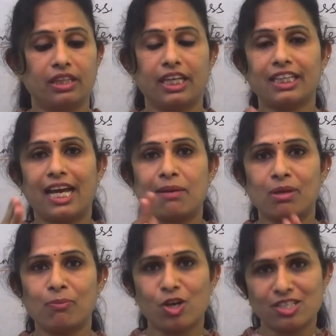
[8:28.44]
It can
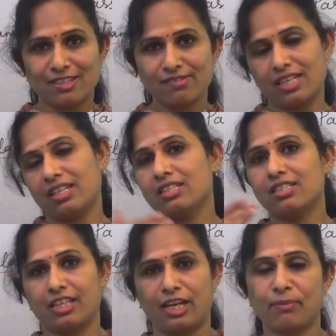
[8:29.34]
be positive sentence,
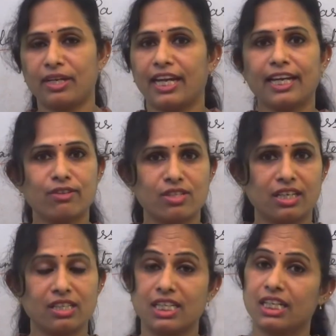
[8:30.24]
it can be negative
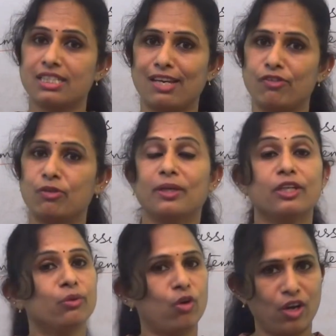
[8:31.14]
sentence, that is
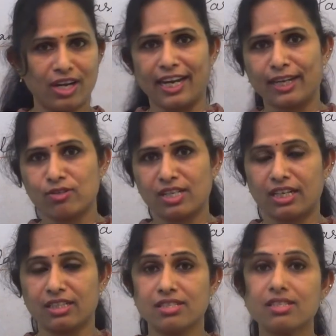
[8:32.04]
affirmative or negative
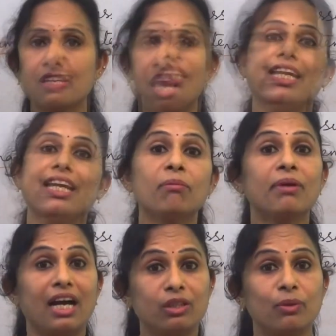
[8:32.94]
sentences. They can be
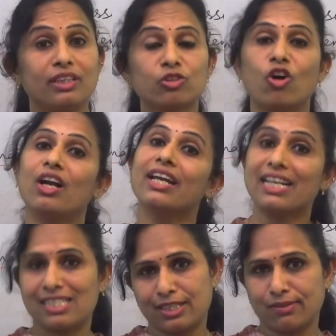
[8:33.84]
otherwise called
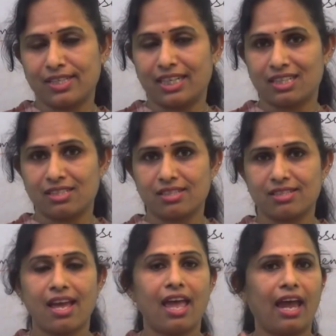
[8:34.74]
assertive
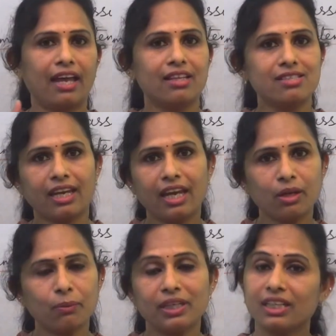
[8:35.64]
sentences. And the
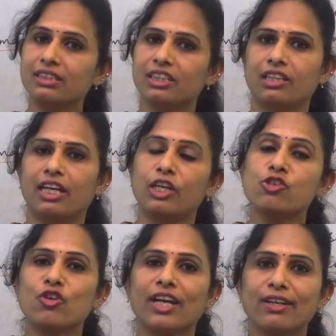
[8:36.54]
second one is the
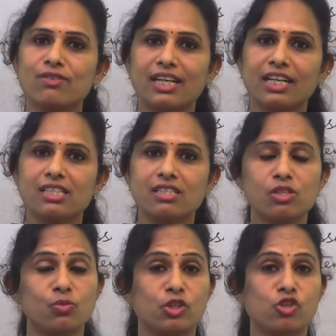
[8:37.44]
interrogative
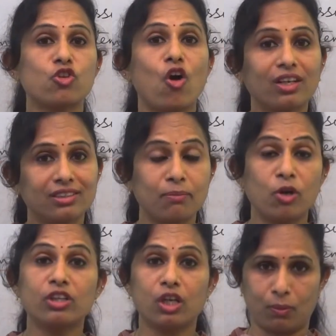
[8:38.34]
sentences, which talks
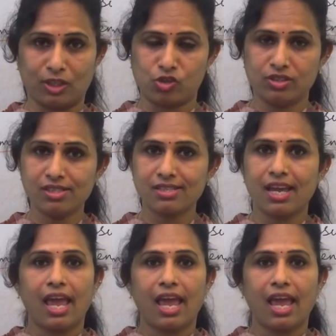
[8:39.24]
about the questions.